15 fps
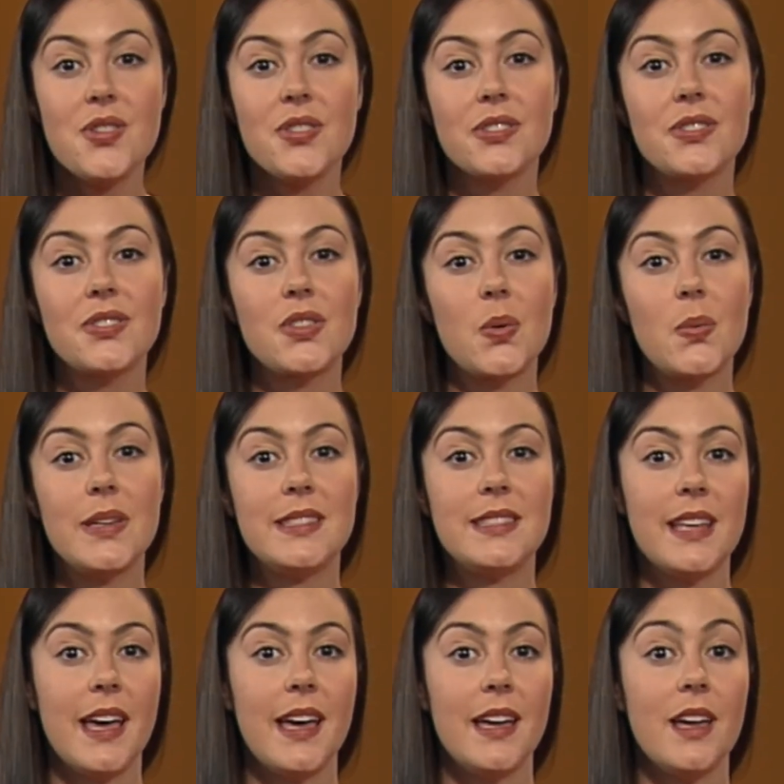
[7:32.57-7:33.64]
So we
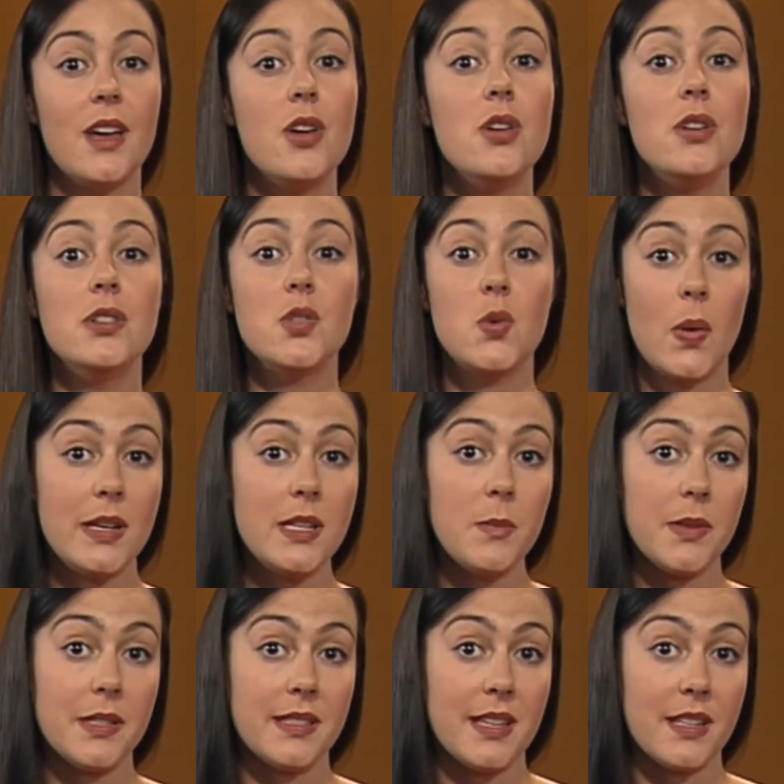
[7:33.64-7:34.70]
say
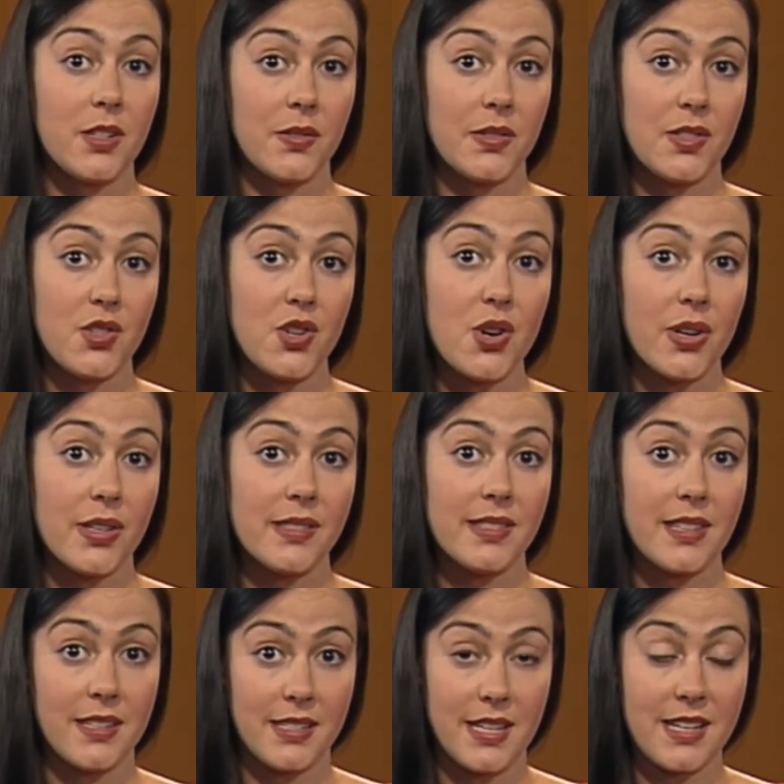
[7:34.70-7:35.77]
20% of students
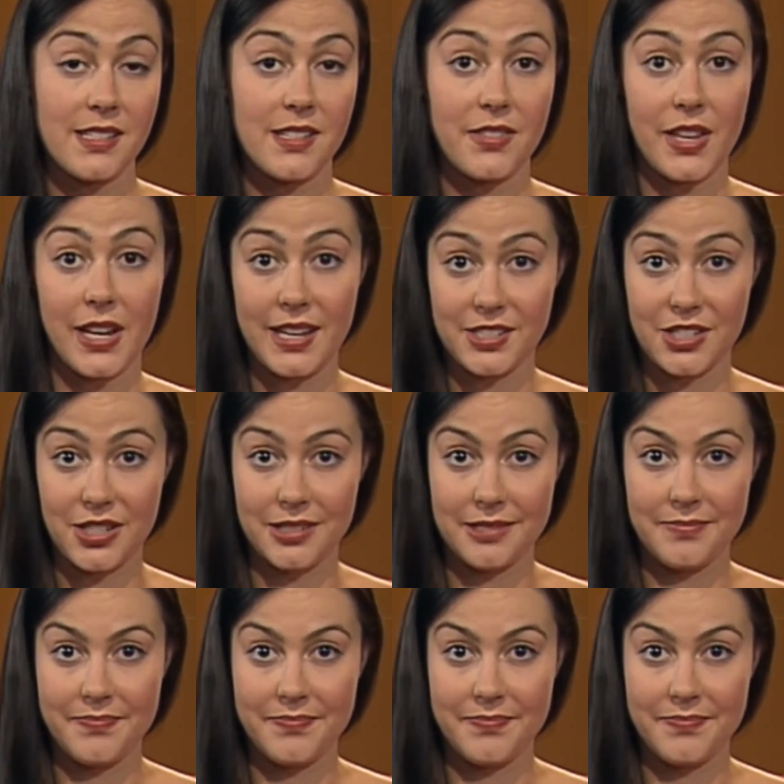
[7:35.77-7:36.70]
attended the lecture.